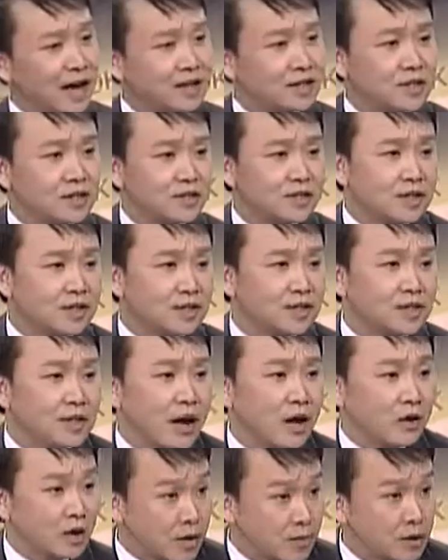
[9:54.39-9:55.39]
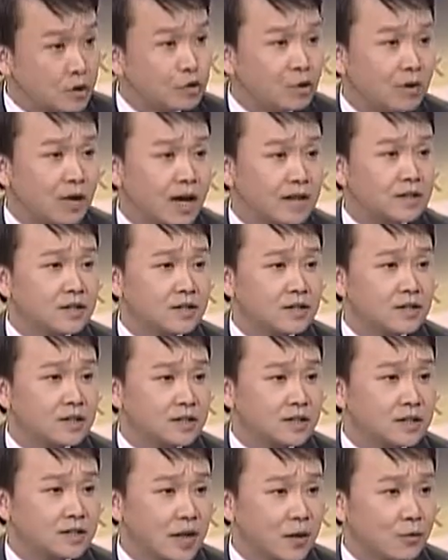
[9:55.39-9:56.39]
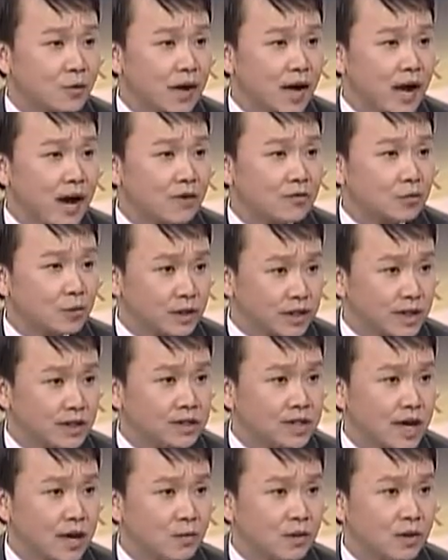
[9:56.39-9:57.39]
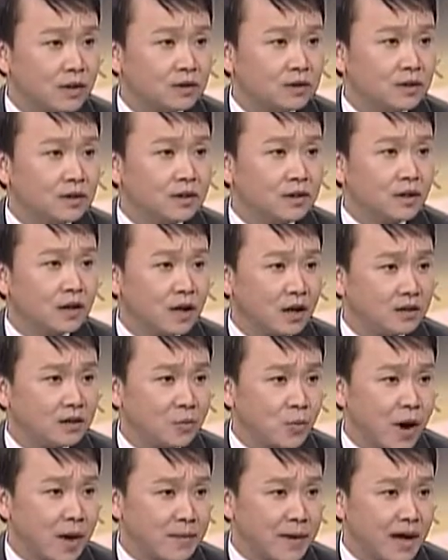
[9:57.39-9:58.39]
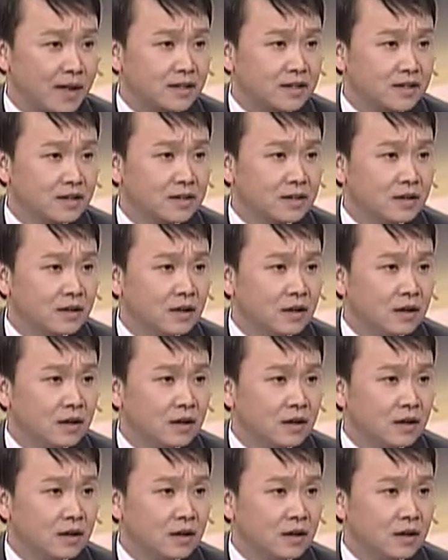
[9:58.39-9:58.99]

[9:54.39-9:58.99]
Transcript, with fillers: licenses now, commercial licenses, that we have within Taiwan on the WiMAX?